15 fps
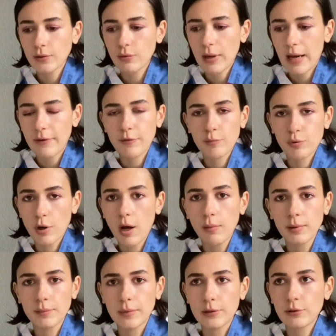you have a
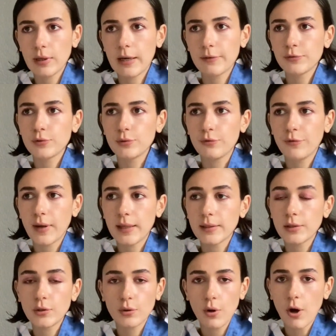problem and you have to find
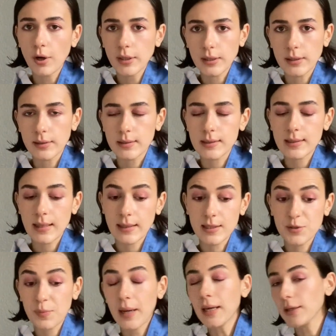a new audience that
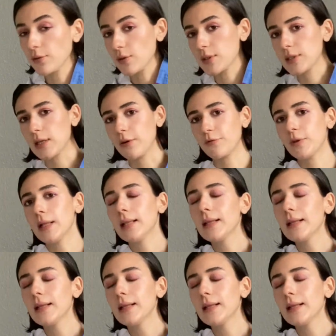is buying your stuff.